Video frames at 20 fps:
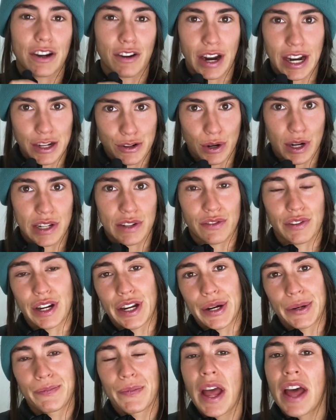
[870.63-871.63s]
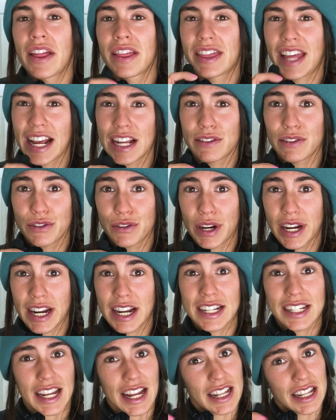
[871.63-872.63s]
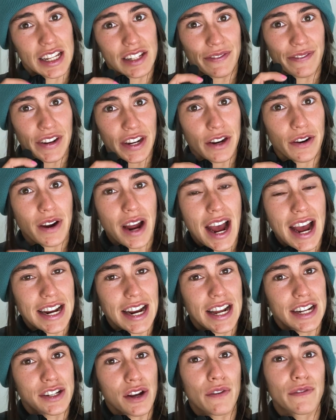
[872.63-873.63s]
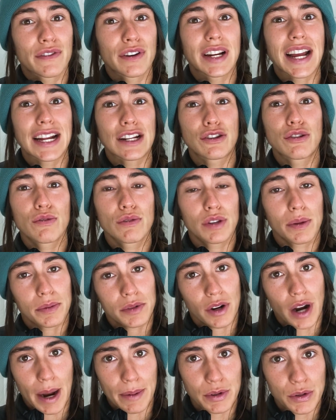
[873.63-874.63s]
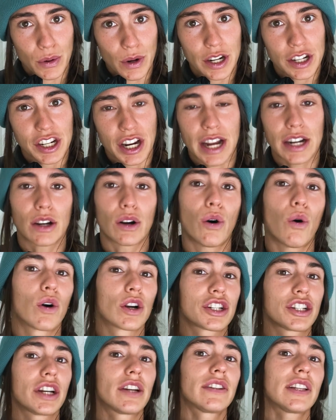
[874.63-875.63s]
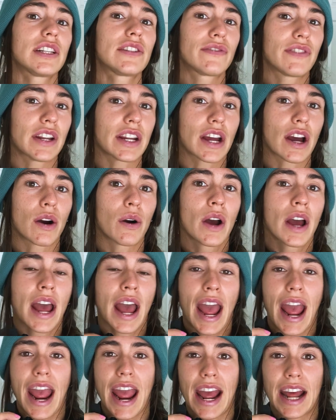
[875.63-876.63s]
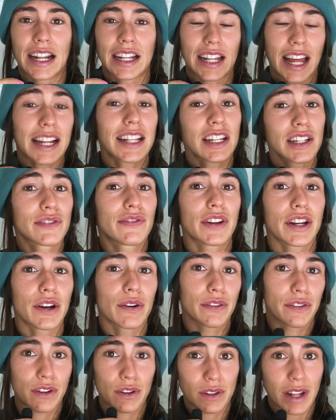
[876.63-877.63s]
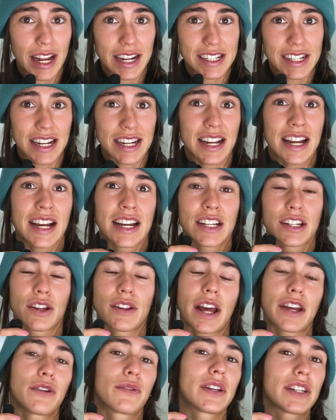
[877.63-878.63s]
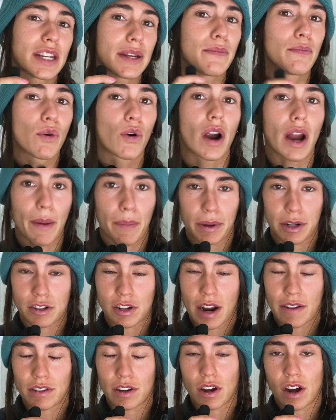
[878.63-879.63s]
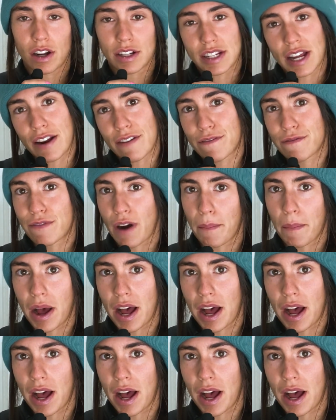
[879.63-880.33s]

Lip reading: great choice for you. Thanks for joining us in this video guide, and don't forget to subscribe to our channel or share this video and like this video if you liked it so that you can see more epic travel content from